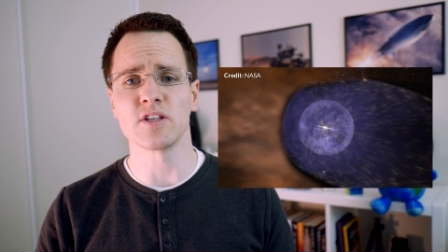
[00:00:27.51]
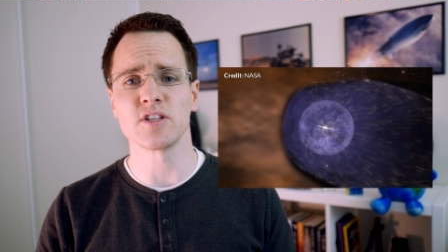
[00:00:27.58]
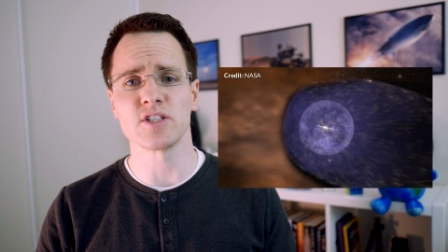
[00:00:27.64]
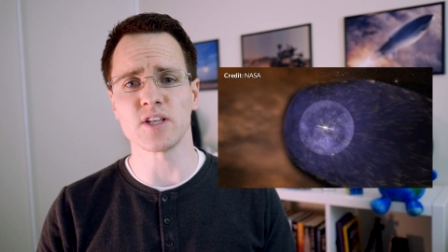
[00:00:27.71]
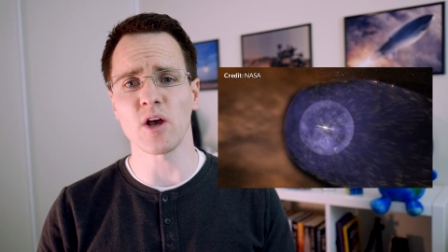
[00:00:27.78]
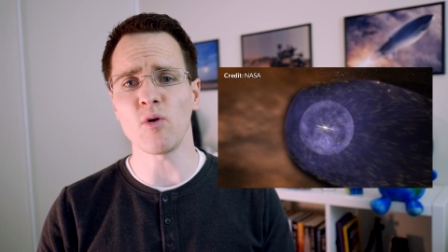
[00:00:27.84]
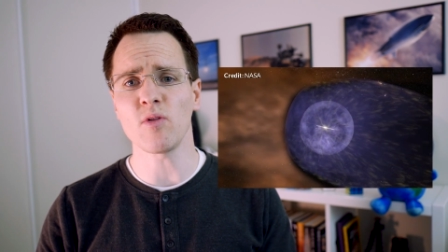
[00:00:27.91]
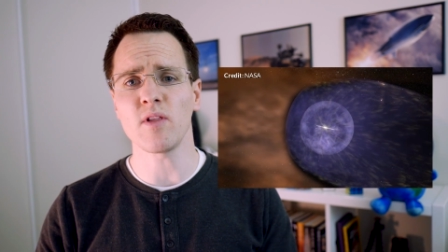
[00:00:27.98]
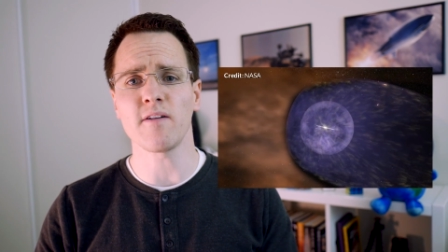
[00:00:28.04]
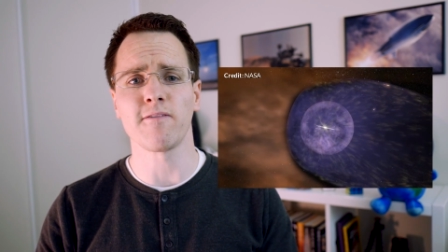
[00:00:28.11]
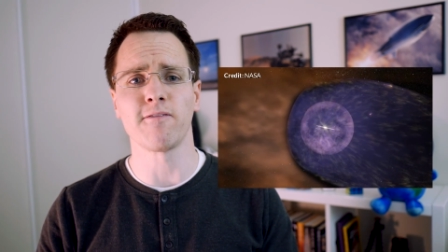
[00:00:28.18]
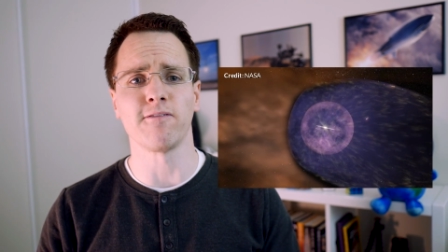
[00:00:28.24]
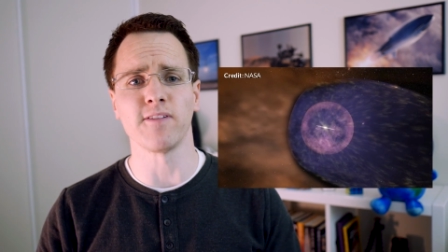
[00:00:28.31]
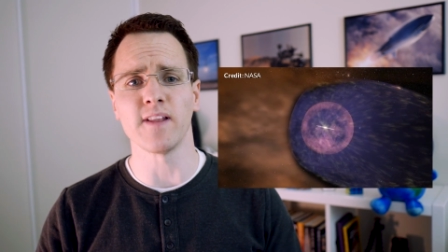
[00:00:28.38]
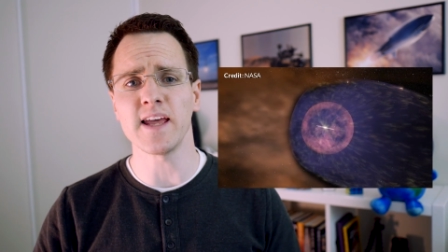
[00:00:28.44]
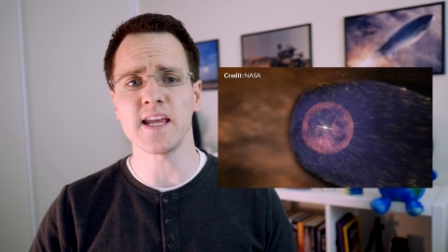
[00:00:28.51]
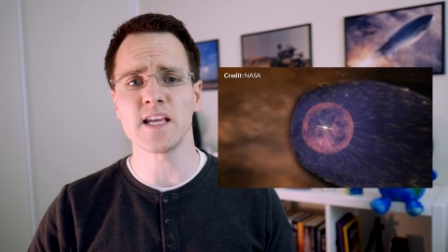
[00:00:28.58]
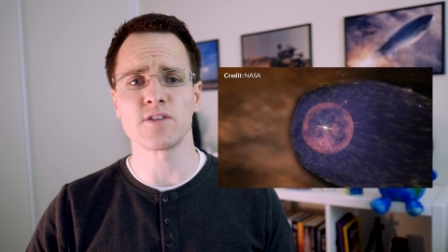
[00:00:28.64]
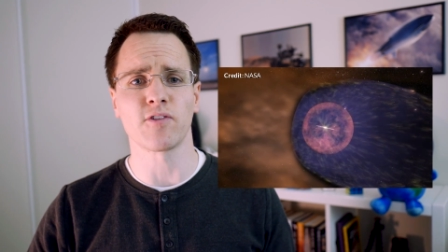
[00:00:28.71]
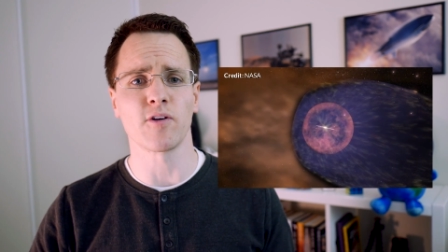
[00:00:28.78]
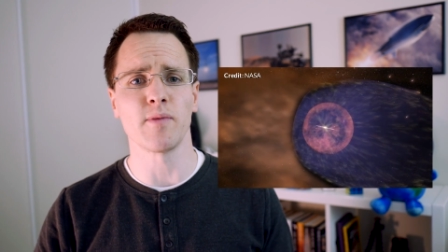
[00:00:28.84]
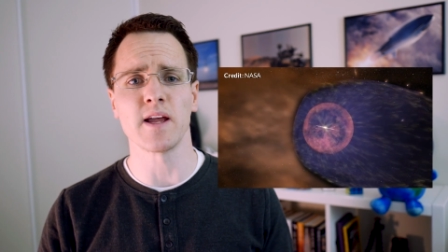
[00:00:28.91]
solar
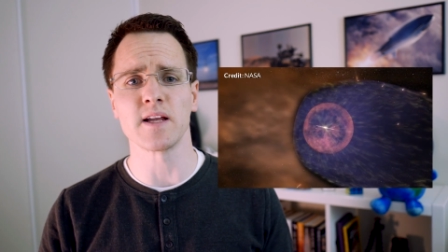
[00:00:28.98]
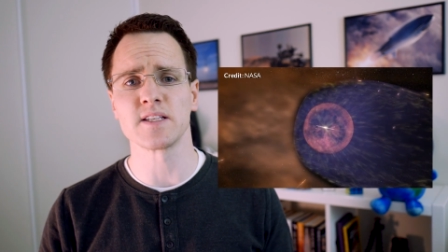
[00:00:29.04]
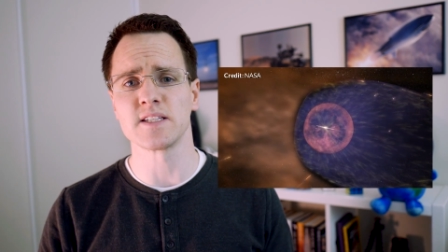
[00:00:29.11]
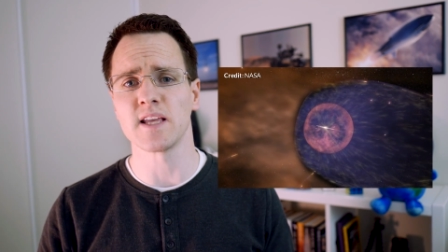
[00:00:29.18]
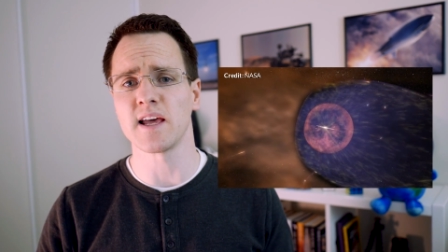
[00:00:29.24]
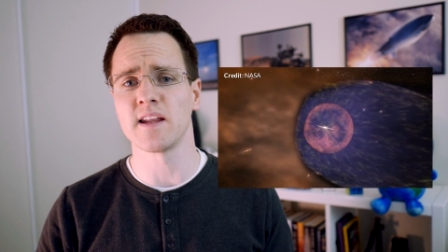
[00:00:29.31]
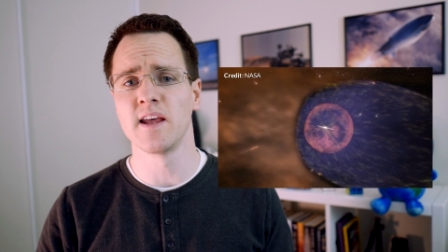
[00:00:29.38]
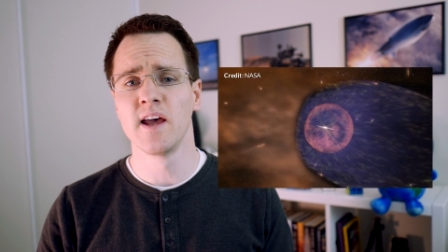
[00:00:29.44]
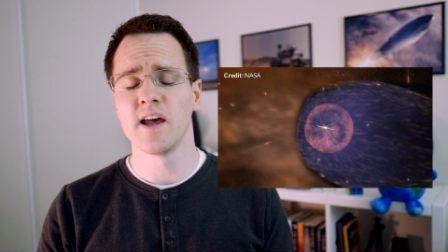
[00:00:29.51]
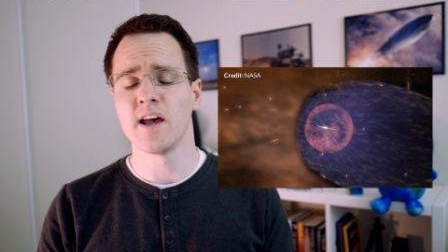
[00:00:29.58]
flares from our sun,